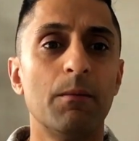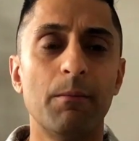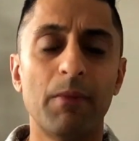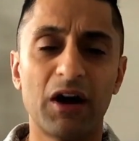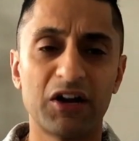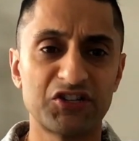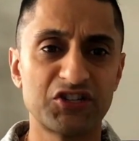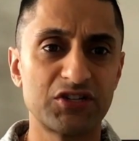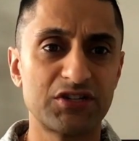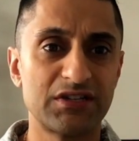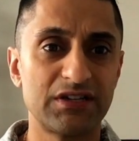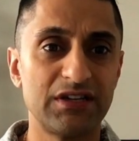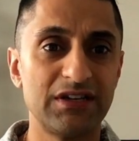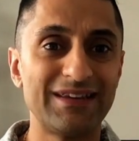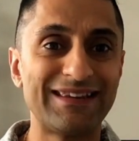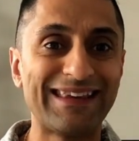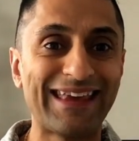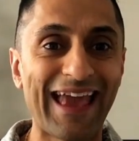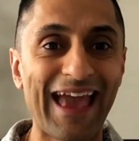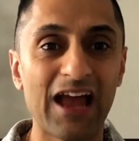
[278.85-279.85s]
Matcha
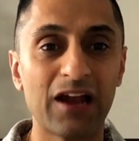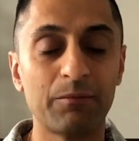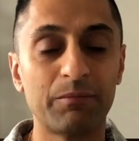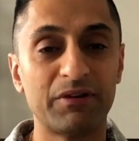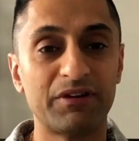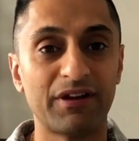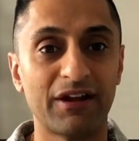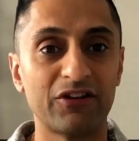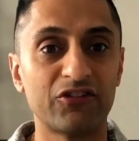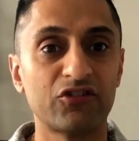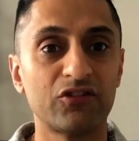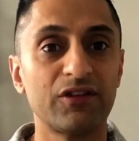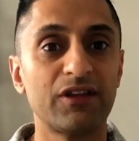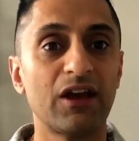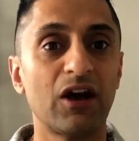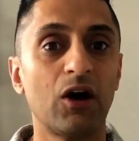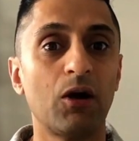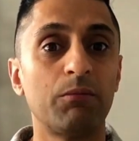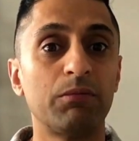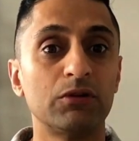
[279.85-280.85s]
tea can potentially
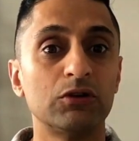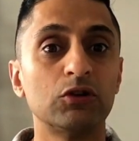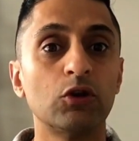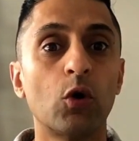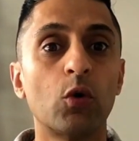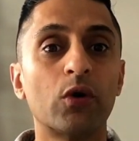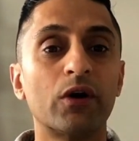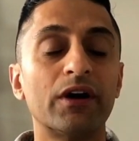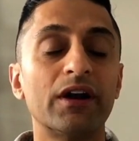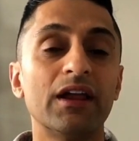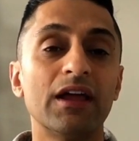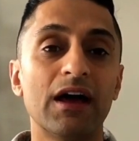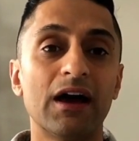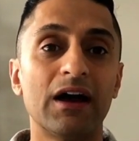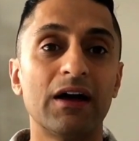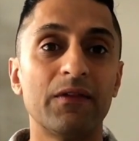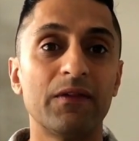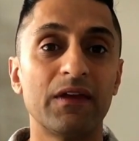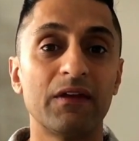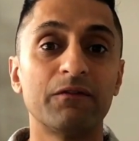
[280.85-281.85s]
help lower
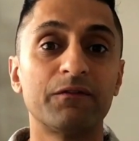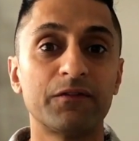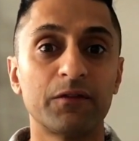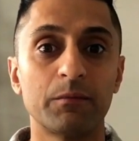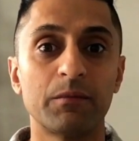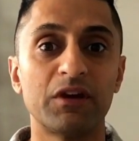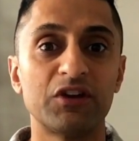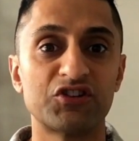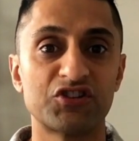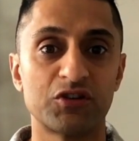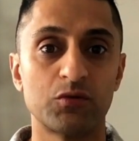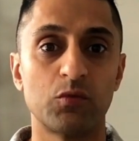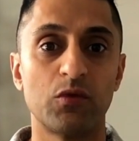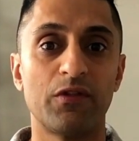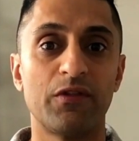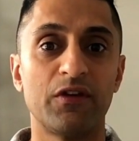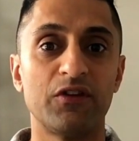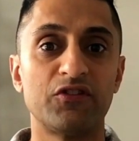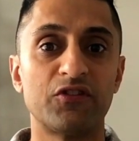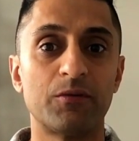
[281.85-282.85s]
the inflammation
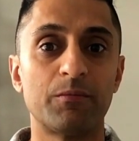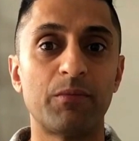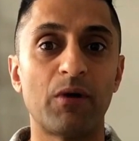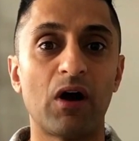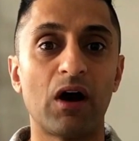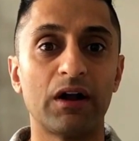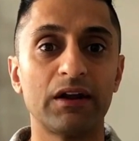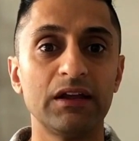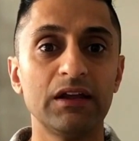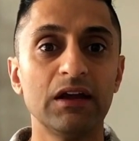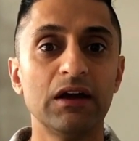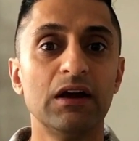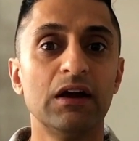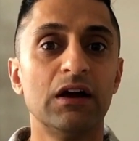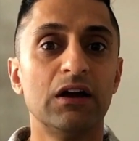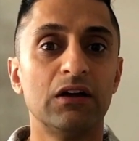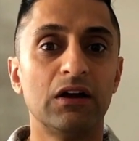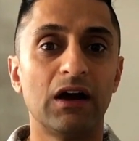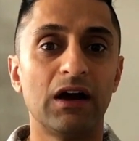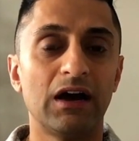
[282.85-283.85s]
within your body,
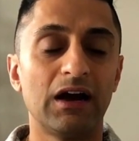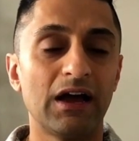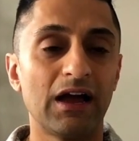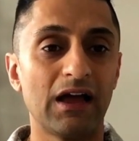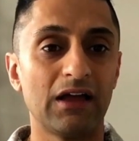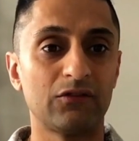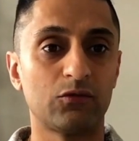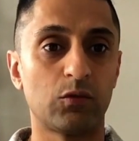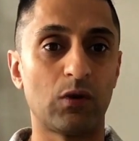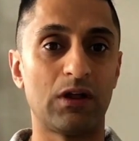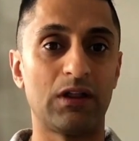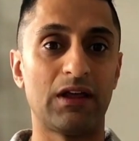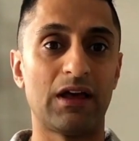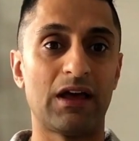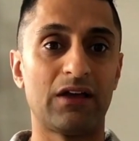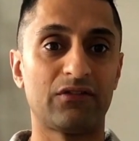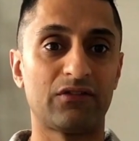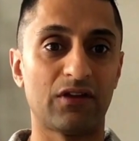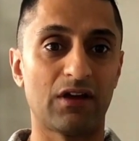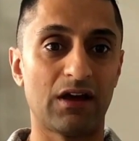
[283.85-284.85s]
as well
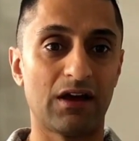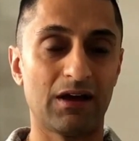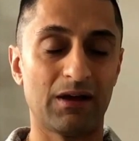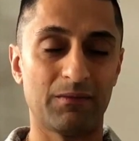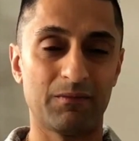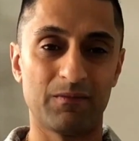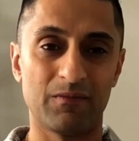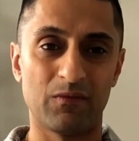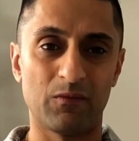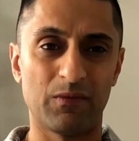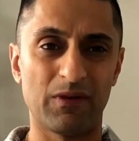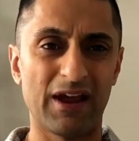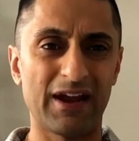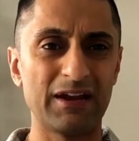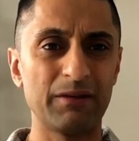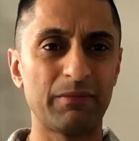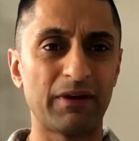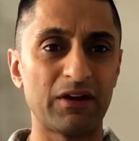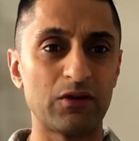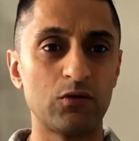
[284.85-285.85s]
as
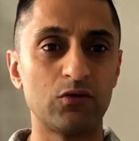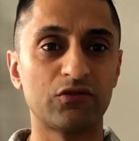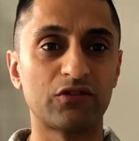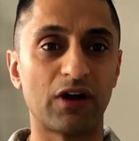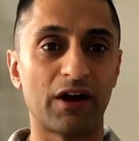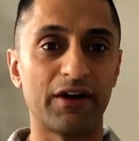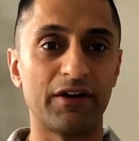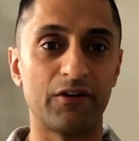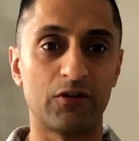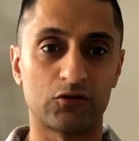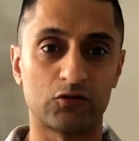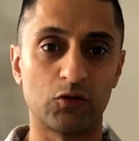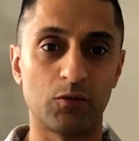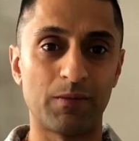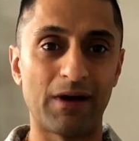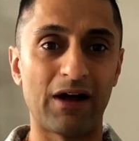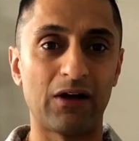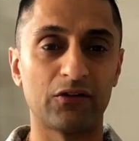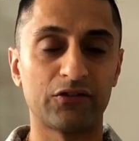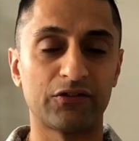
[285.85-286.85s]
anybody who's got irritable
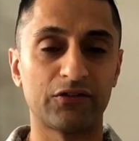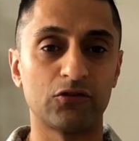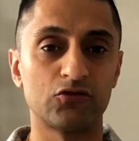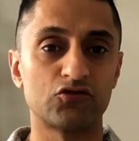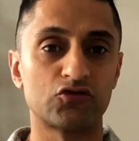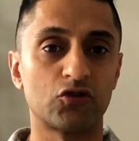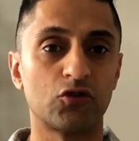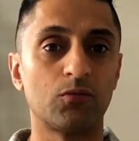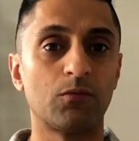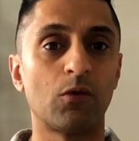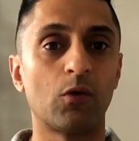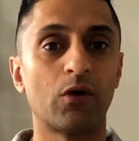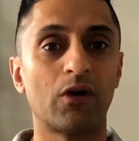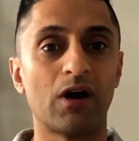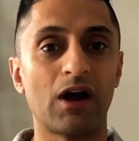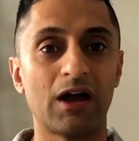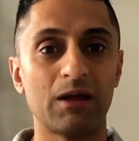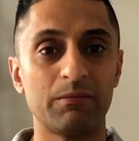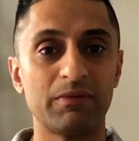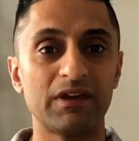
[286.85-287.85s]
bowel syndrome
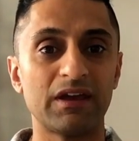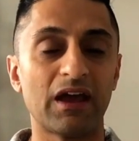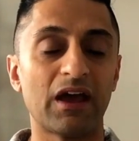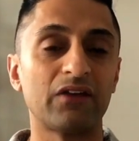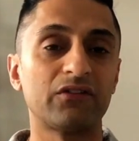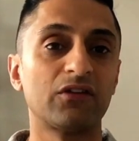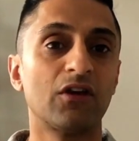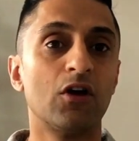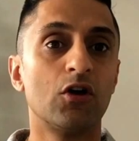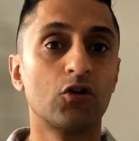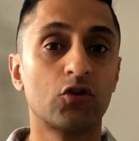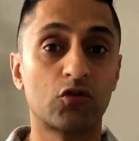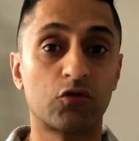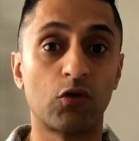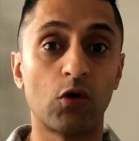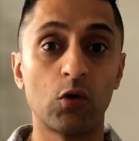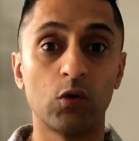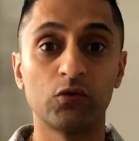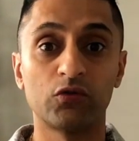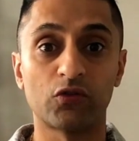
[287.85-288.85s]
or IBS,
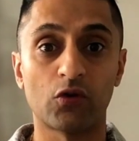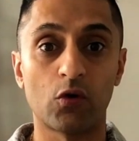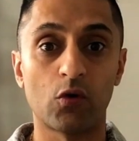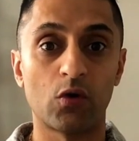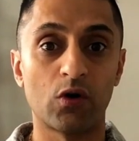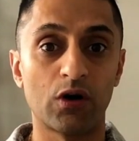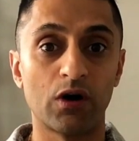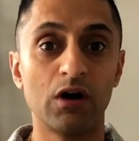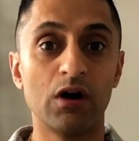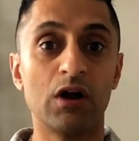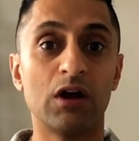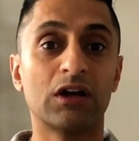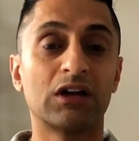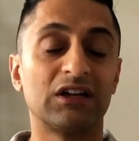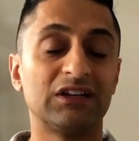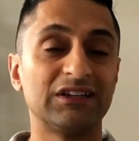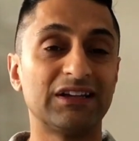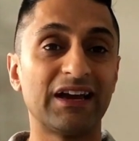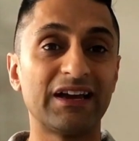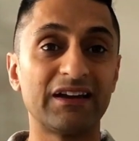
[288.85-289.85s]
Crohn's or
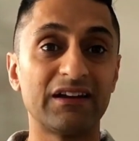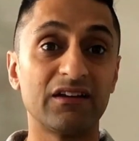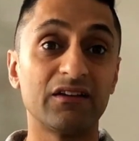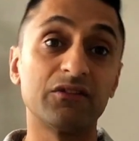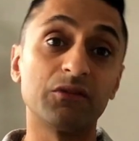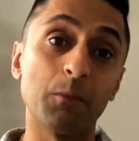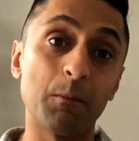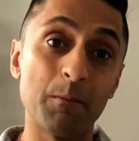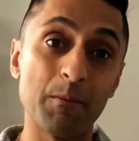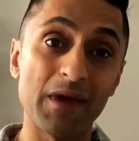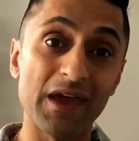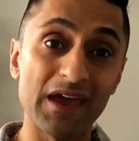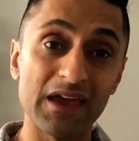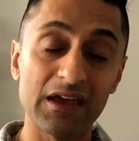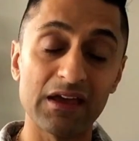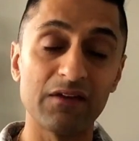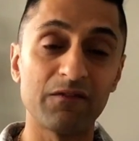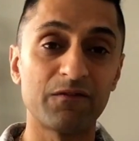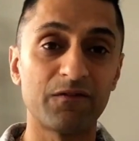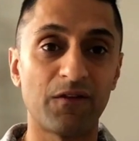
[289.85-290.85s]
colitis
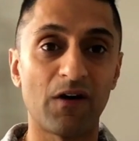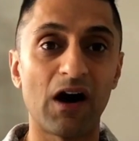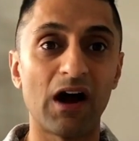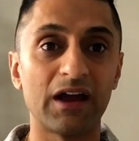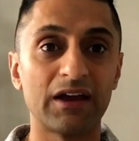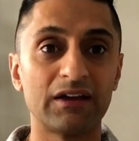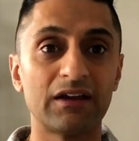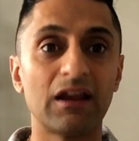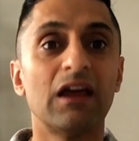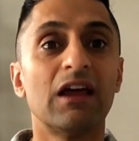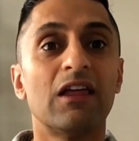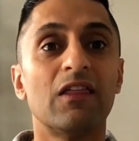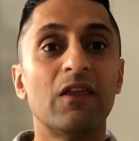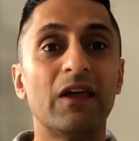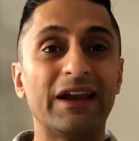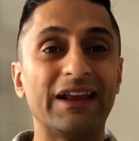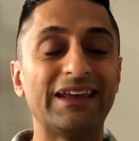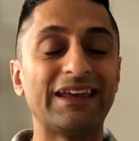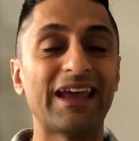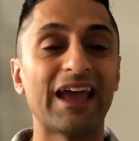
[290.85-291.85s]
may find
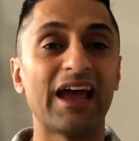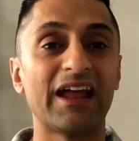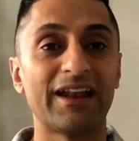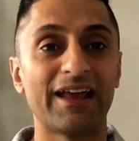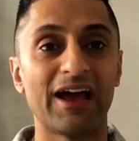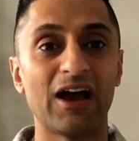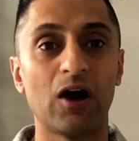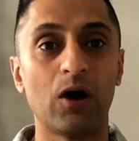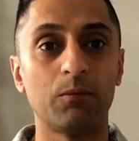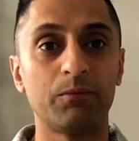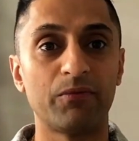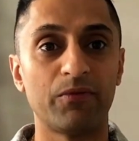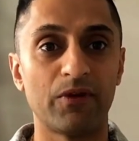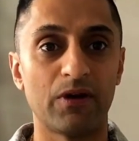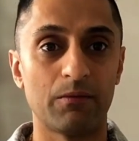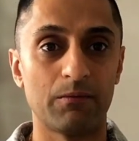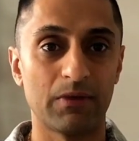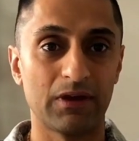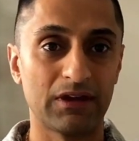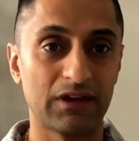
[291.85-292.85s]
that it can help
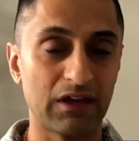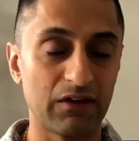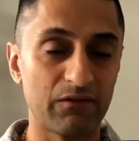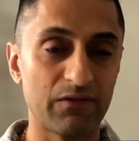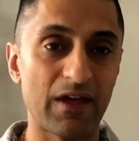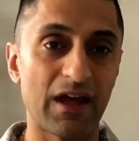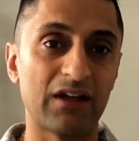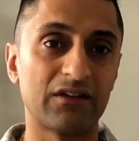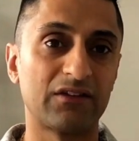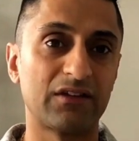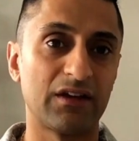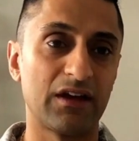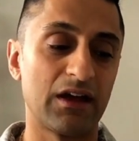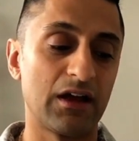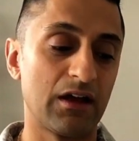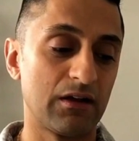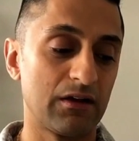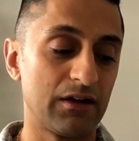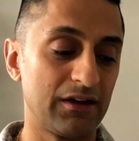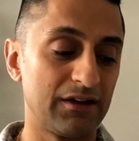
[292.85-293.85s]
them give that
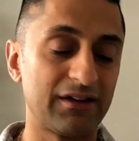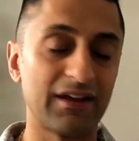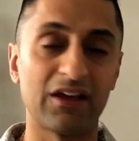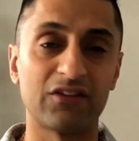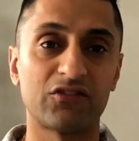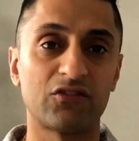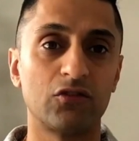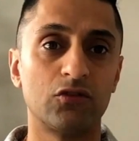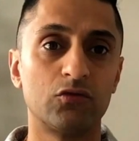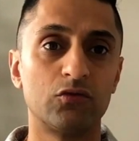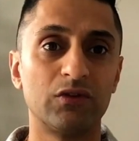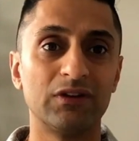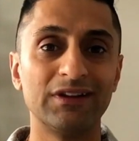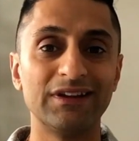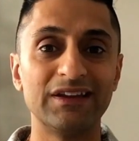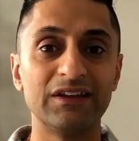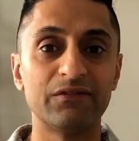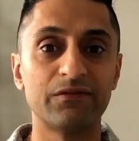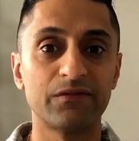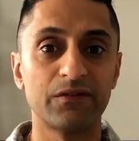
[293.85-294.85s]
intestinal
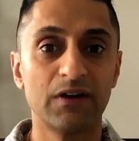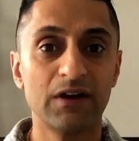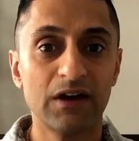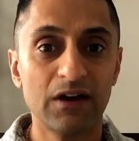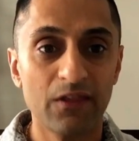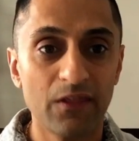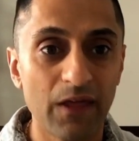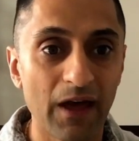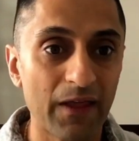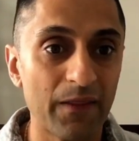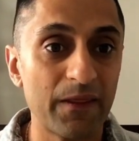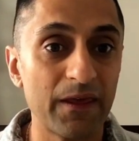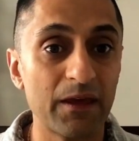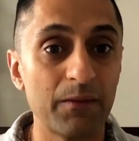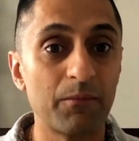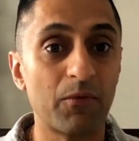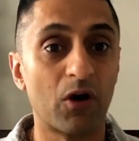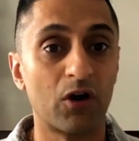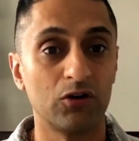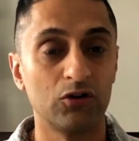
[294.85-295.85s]
relief that
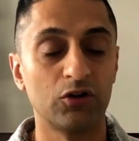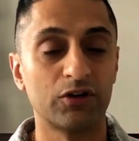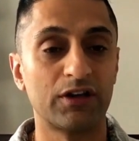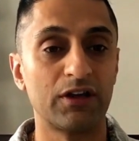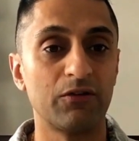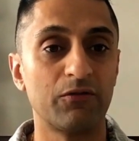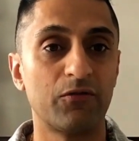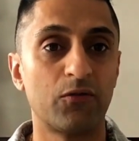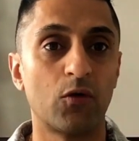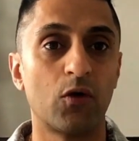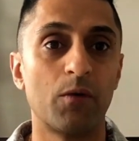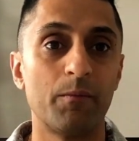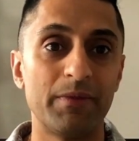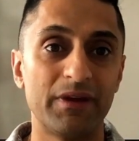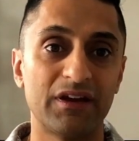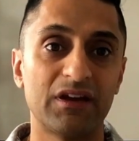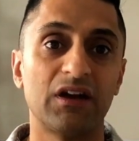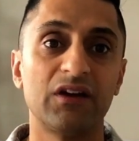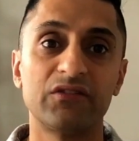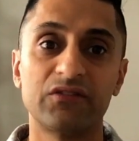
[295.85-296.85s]
they are looking for
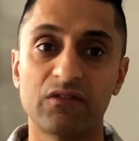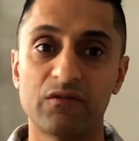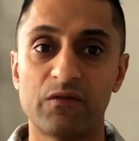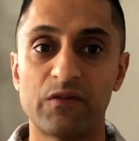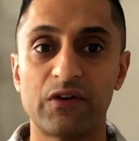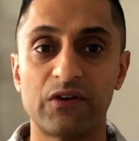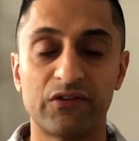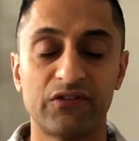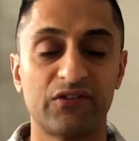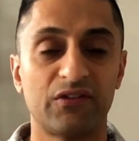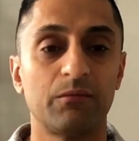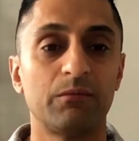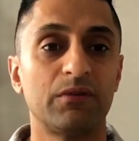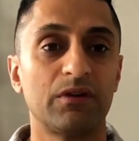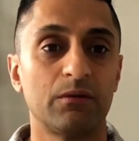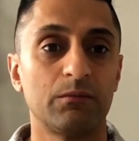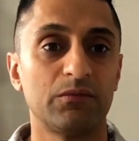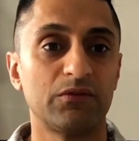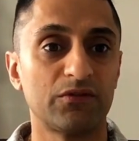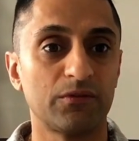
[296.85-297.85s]
because of their
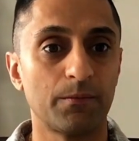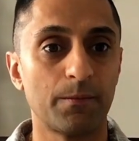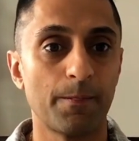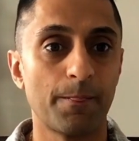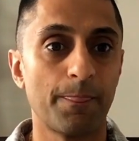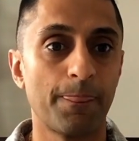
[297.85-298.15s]
symptoms.